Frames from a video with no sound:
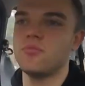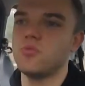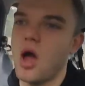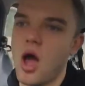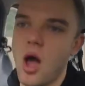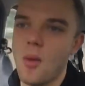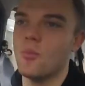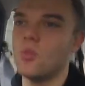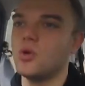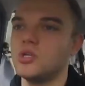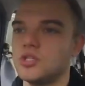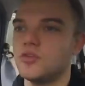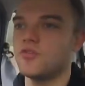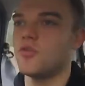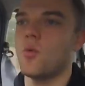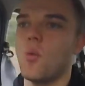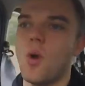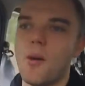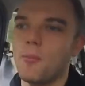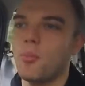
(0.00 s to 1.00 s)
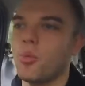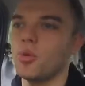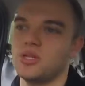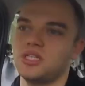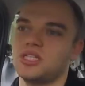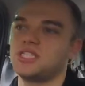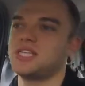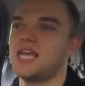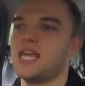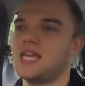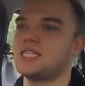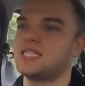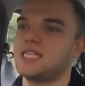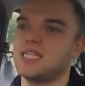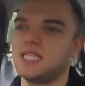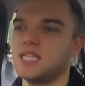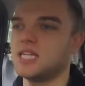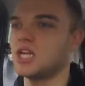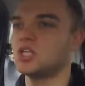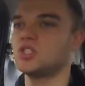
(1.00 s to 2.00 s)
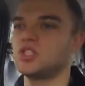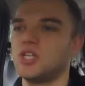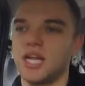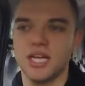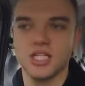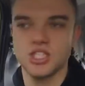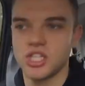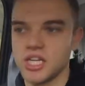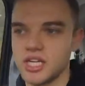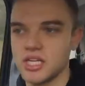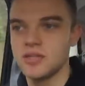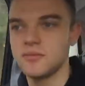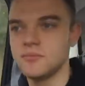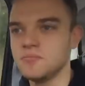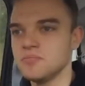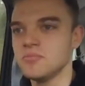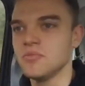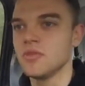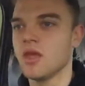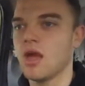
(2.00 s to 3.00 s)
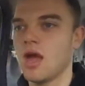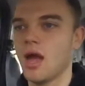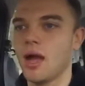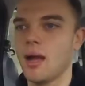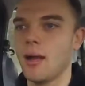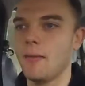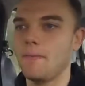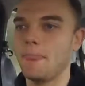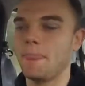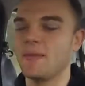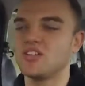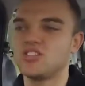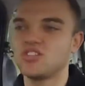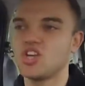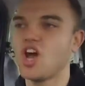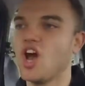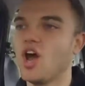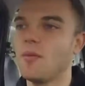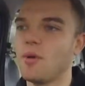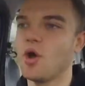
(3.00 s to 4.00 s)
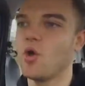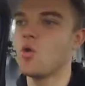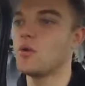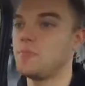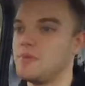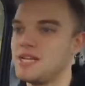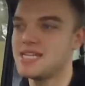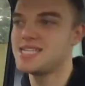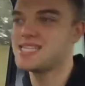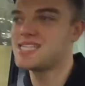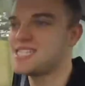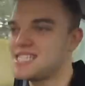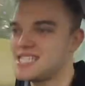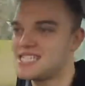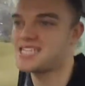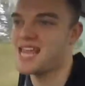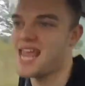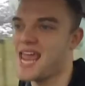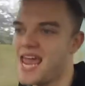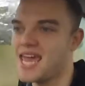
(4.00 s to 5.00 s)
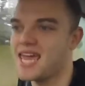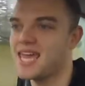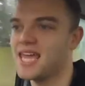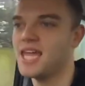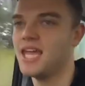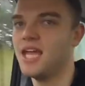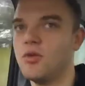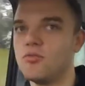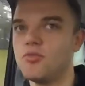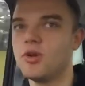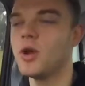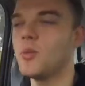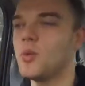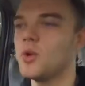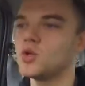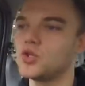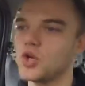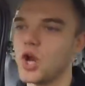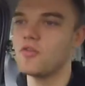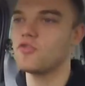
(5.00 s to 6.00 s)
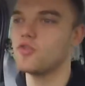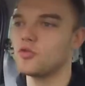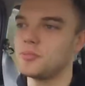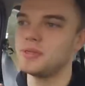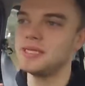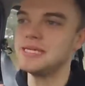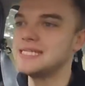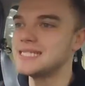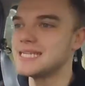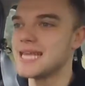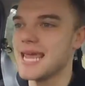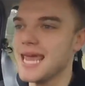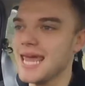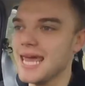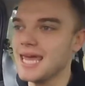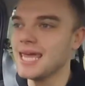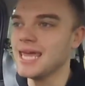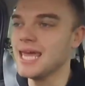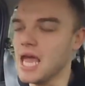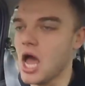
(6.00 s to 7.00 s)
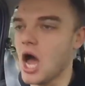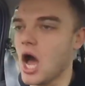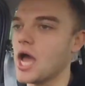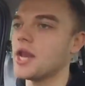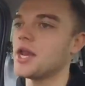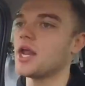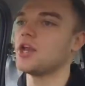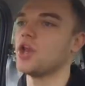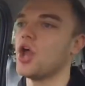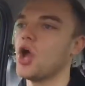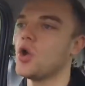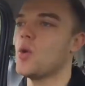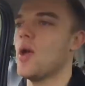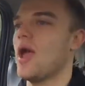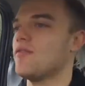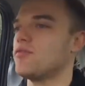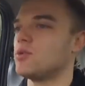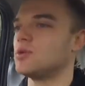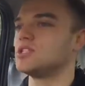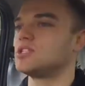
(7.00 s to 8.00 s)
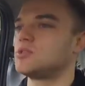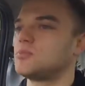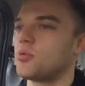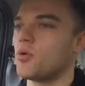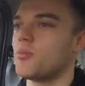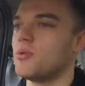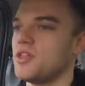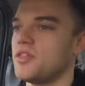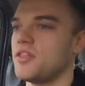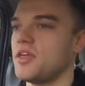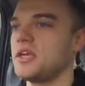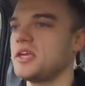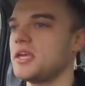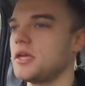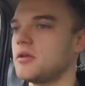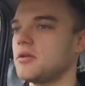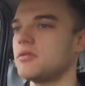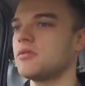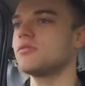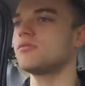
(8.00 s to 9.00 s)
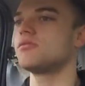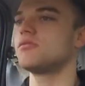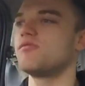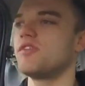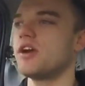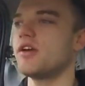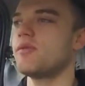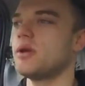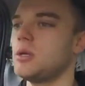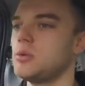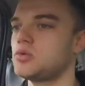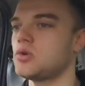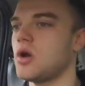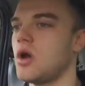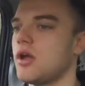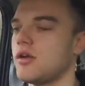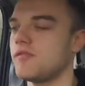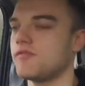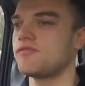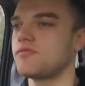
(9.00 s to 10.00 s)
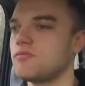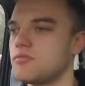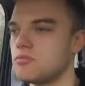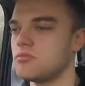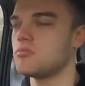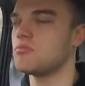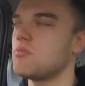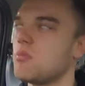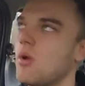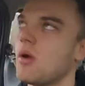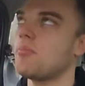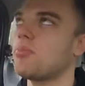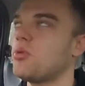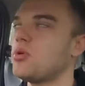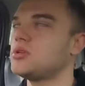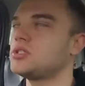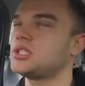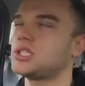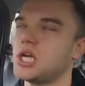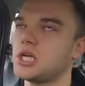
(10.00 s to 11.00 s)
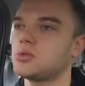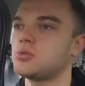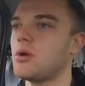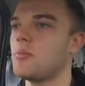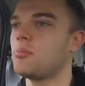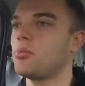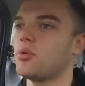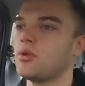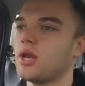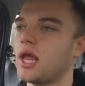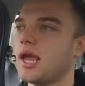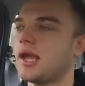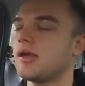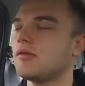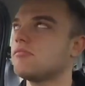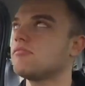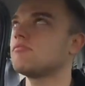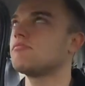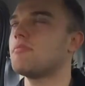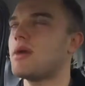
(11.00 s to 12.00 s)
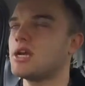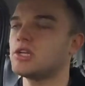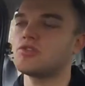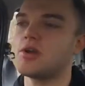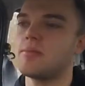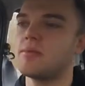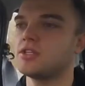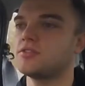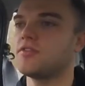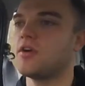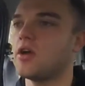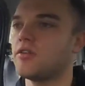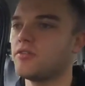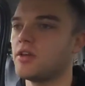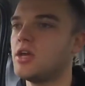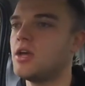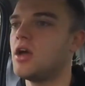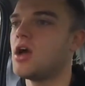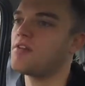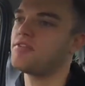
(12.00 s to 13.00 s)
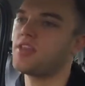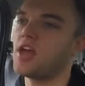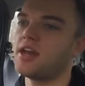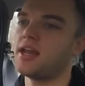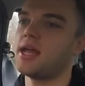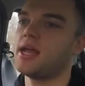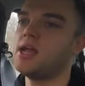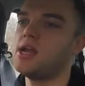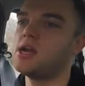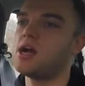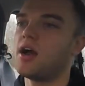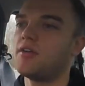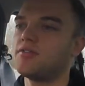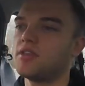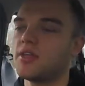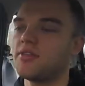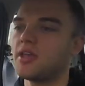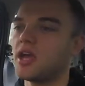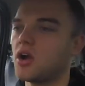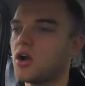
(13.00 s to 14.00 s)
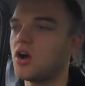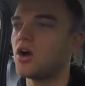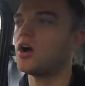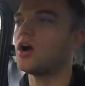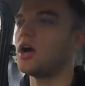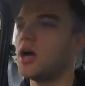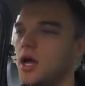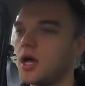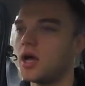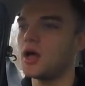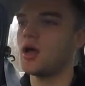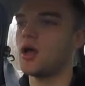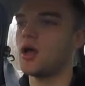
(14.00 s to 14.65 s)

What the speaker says: upwards of a 1.6 1600 engine, turbo would be sick, rear wheel drive would be sick. And I know everyone's probably thinking, oh, rear wheel drive 1.6 1.8 Mazda MX-5. I've done it, I've done that car.